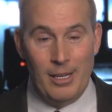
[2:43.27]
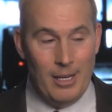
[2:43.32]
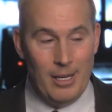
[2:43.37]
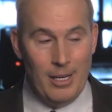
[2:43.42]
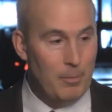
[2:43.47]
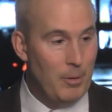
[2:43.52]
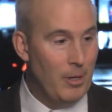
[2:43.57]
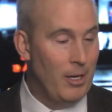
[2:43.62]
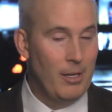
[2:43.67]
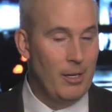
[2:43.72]

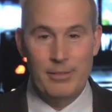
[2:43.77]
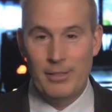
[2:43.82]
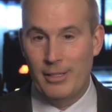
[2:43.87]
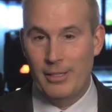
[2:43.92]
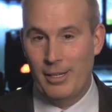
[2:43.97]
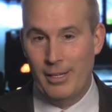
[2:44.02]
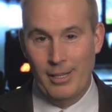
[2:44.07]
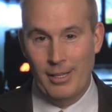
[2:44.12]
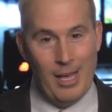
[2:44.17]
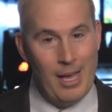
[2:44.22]
above
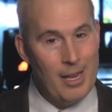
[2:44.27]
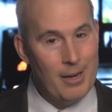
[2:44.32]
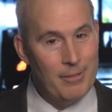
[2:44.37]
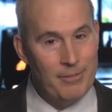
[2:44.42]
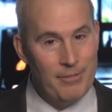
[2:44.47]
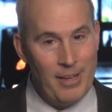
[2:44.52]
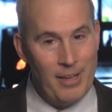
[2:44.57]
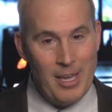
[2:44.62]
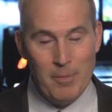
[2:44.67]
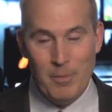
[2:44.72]
a lot
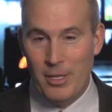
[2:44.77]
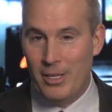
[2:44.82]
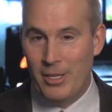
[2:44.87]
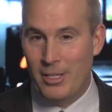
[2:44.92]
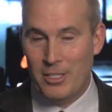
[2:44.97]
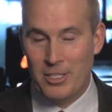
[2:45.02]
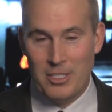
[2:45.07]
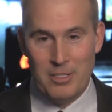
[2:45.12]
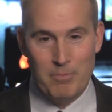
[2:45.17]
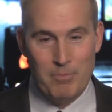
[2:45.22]
of
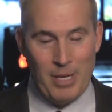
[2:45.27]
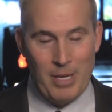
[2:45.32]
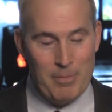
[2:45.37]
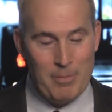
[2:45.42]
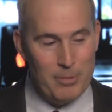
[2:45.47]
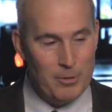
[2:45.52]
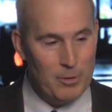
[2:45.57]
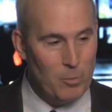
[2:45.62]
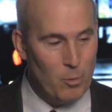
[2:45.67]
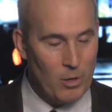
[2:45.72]
famous
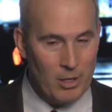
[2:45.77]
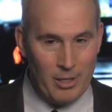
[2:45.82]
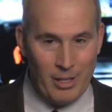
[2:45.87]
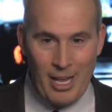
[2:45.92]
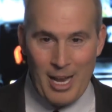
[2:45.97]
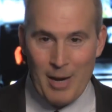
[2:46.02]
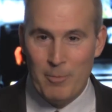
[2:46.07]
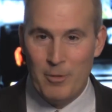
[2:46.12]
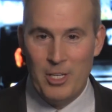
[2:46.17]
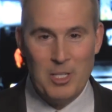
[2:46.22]
people, more
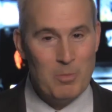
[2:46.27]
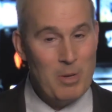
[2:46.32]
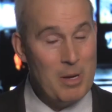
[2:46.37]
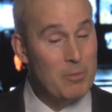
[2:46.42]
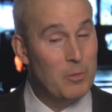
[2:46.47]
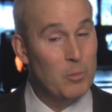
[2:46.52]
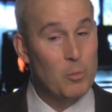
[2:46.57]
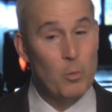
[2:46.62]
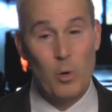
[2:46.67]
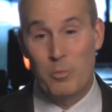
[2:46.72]
glamorous
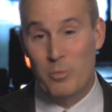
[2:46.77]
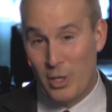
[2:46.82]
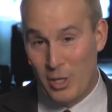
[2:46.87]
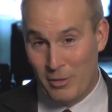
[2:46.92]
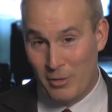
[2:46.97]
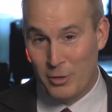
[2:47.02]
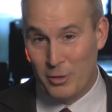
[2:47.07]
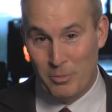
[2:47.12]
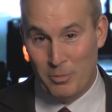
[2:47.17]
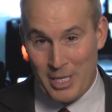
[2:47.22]
people, more
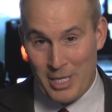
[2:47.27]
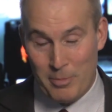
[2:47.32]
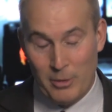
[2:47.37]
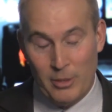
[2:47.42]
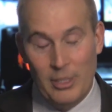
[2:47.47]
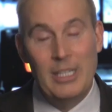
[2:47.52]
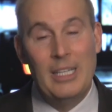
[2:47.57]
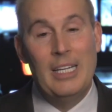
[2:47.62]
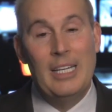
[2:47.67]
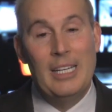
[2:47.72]
beautiful
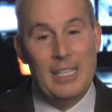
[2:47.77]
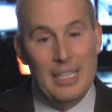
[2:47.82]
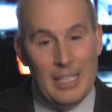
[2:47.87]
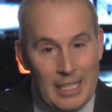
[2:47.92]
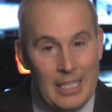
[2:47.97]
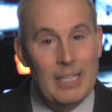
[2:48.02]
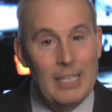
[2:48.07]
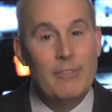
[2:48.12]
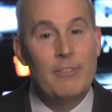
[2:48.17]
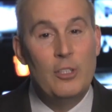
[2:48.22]
people,
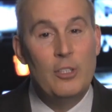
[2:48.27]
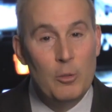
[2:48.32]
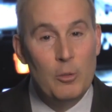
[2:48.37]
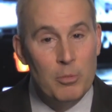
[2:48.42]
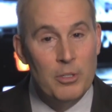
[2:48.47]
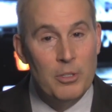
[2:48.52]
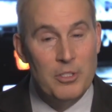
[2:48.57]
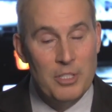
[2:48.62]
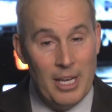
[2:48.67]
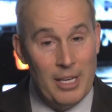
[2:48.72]
if you
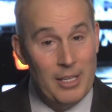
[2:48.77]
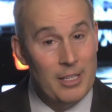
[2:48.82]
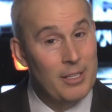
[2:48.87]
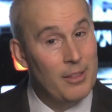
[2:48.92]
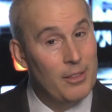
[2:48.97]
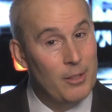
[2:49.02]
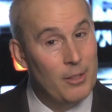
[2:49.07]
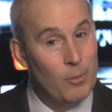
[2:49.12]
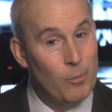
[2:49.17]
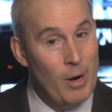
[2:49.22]

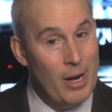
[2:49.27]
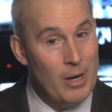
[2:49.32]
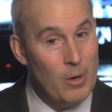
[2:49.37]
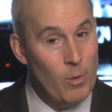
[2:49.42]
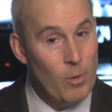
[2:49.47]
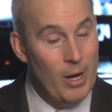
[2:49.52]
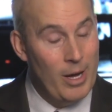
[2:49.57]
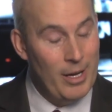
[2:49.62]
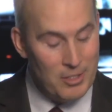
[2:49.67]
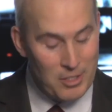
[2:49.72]
present the right
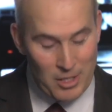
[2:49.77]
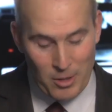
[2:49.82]
way.